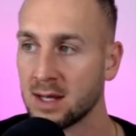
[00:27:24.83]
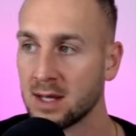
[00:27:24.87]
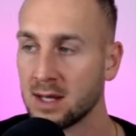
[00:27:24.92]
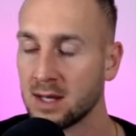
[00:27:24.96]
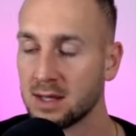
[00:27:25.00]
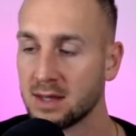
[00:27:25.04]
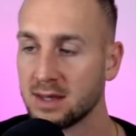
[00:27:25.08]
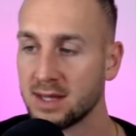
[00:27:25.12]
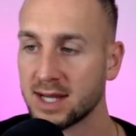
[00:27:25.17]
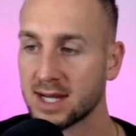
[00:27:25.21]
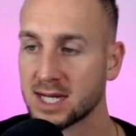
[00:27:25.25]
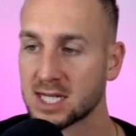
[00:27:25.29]

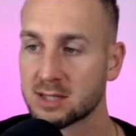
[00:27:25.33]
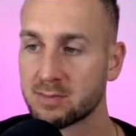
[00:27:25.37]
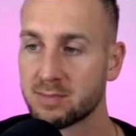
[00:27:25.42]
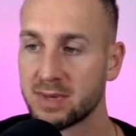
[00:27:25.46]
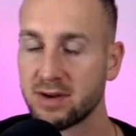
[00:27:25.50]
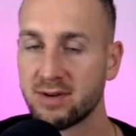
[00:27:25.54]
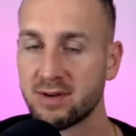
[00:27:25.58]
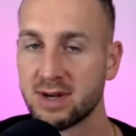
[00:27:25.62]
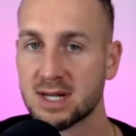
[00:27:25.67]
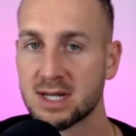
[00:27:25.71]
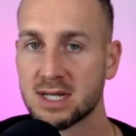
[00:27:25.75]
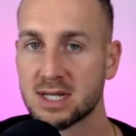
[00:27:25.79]
The
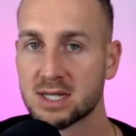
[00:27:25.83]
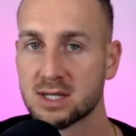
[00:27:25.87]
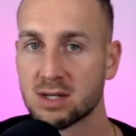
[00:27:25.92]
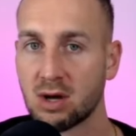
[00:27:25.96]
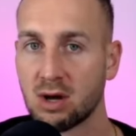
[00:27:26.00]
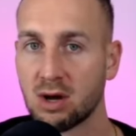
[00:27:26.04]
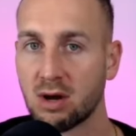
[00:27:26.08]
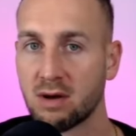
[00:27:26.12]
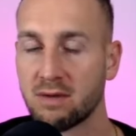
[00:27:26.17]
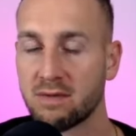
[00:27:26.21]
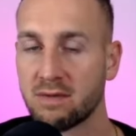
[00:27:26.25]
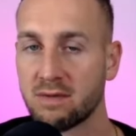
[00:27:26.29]
experience
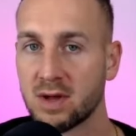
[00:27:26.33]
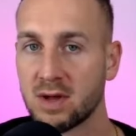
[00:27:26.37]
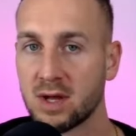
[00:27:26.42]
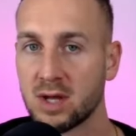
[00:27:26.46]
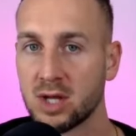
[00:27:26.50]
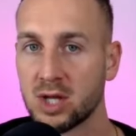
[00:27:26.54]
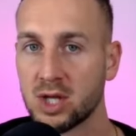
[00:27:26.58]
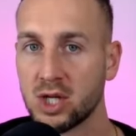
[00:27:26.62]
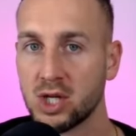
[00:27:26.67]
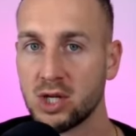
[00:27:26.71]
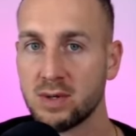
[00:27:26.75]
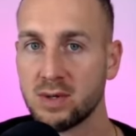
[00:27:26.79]
of
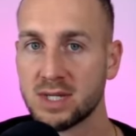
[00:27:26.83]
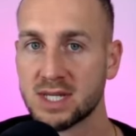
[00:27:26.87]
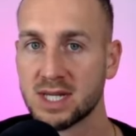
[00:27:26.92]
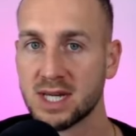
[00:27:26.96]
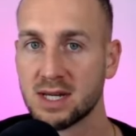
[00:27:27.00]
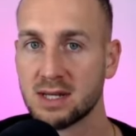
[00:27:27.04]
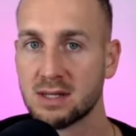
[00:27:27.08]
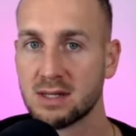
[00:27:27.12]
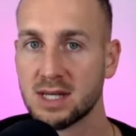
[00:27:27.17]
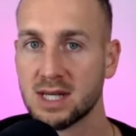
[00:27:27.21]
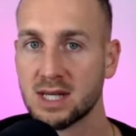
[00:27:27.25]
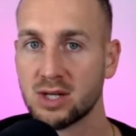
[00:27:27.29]

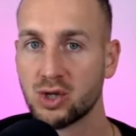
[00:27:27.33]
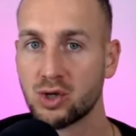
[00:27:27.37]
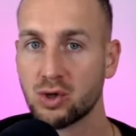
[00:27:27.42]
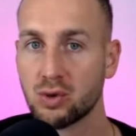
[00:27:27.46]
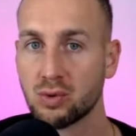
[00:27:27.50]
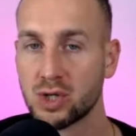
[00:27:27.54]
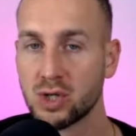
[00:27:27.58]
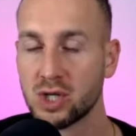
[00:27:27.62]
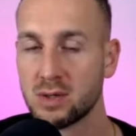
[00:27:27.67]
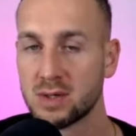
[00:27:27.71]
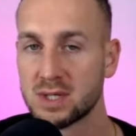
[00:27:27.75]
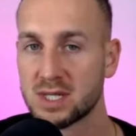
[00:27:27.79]
using the dual
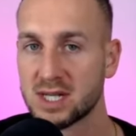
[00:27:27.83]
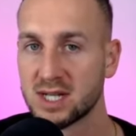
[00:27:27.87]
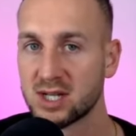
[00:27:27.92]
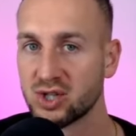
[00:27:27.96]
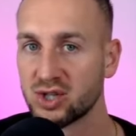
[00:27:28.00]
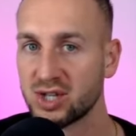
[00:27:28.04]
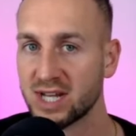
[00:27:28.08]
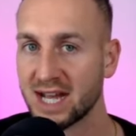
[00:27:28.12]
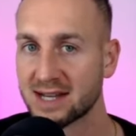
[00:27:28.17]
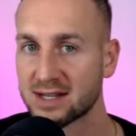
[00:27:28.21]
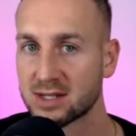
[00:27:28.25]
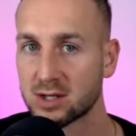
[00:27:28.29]
usage
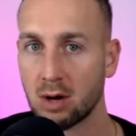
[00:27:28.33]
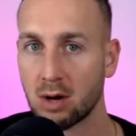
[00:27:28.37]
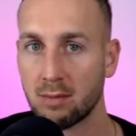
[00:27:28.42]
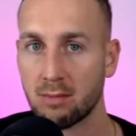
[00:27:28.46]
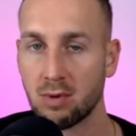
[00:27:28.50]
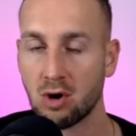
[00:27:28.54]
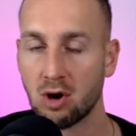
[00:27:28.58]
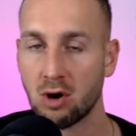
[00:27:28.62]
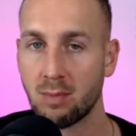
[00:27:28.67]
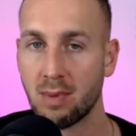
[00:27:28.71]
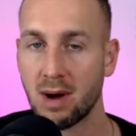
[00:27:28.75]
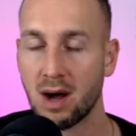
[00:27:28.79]
desktop
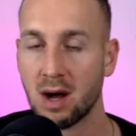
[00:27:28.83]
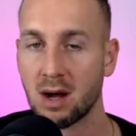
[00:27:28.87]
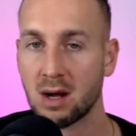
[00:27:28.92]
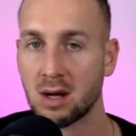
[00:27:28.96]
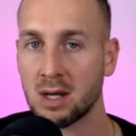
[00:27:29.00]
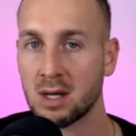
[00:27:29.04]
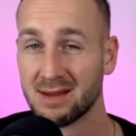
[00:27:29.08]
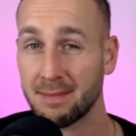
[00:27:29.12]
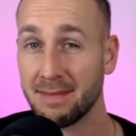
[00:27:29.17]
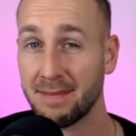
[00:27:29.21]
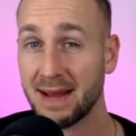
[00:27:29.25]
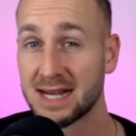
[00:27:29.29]
mobile
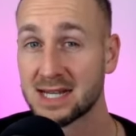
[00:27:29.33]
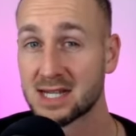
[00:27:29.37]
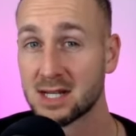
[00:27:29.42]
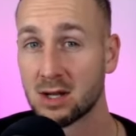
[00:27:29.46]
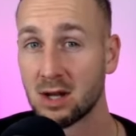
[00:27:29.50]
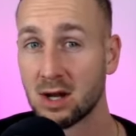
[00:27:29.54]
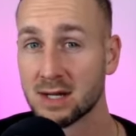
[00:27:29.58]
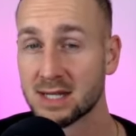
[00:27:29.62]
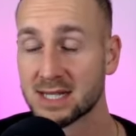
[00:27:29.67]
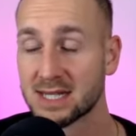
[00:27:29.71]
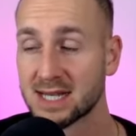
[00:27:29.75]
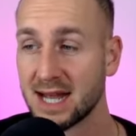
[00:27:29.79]
makes a
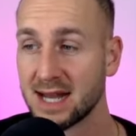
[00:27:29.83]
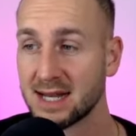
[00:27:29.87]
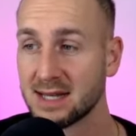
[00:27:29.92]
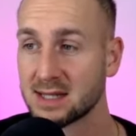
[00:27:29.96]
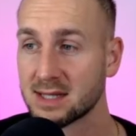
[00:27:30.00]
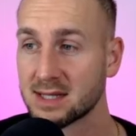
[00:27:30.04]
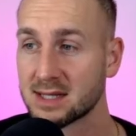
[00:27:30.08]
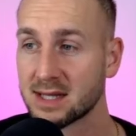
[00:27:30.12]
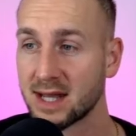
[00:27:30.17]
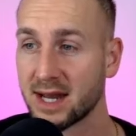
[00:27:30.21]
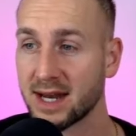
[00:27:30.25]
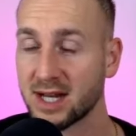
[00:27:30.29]
lot of
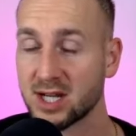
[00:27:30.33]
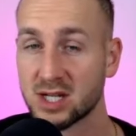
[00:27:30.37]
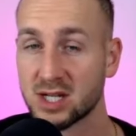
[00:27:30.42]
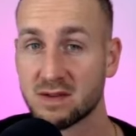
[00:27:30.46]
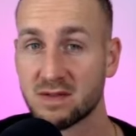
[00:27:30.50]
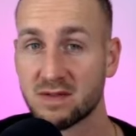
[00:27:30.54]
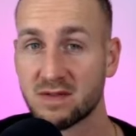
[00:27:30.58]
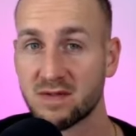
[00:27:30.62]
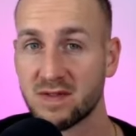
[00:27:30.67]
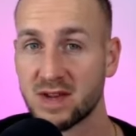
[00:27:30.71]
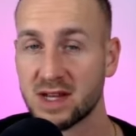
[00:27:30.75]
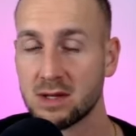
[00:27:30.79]
sense, and it just
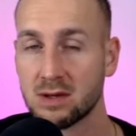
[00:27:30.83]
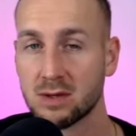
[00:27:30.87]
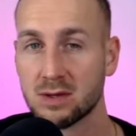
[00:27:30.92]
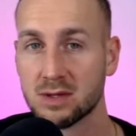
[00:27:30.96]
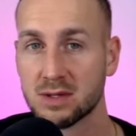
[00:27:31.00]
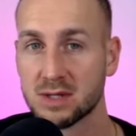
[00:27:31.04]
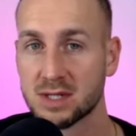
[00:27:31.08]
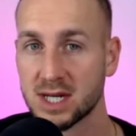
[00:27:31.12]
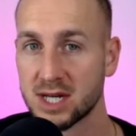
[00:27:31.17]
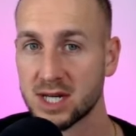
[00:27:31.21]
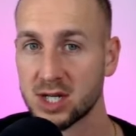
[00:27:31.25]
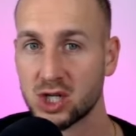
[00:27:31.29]

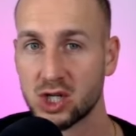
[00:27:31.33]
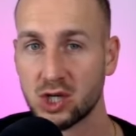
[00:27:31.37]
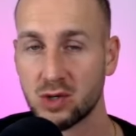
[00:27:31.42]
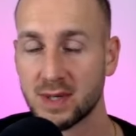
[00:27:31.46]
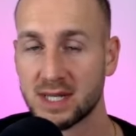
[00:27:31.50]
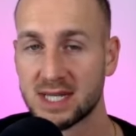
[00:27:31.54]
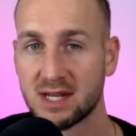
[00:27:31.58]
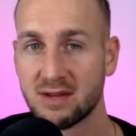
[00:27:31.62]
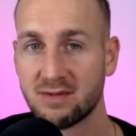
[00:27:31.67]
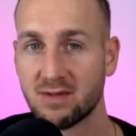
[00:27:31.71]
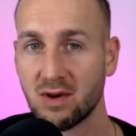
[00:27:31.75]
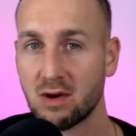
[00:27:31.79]
feels
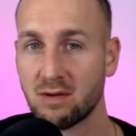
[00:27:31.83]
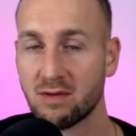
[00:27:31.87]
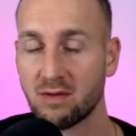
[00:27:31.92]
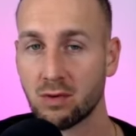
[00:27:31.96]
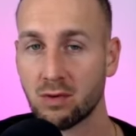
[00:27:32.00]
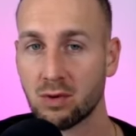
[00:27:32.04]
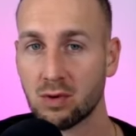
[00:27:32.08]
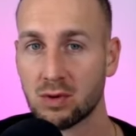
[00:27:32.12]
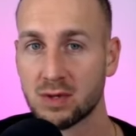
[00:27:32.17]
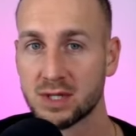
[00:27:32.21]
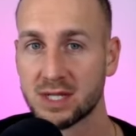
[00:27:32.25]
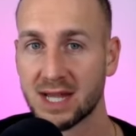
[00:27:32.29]
intuitive
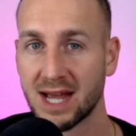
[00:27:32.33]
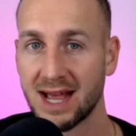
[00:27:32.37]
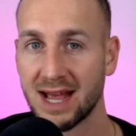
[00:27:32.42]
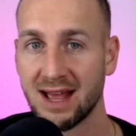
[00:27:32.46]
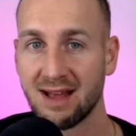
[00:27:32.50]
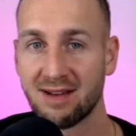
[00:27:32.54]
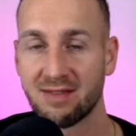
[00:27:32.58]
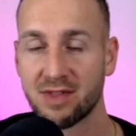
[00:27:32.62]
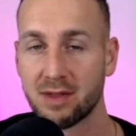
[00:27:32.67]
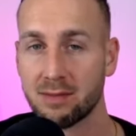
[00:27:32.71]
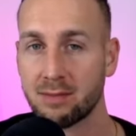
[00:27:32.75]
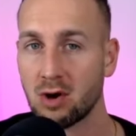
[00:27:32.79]
overall to
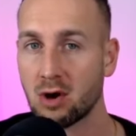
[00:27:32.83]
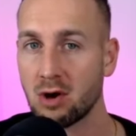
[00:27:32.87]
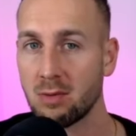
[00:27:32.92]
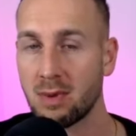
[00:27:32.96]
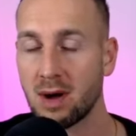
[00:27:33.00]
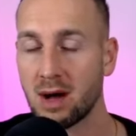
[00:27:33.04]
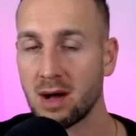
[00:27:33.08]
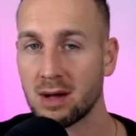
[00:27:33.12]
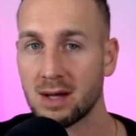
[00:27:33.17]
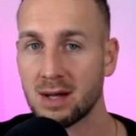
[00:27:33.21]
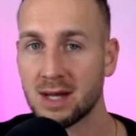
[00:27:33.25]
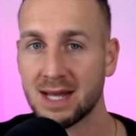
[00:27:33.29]
have the
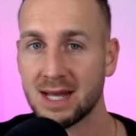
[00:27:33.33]
mobile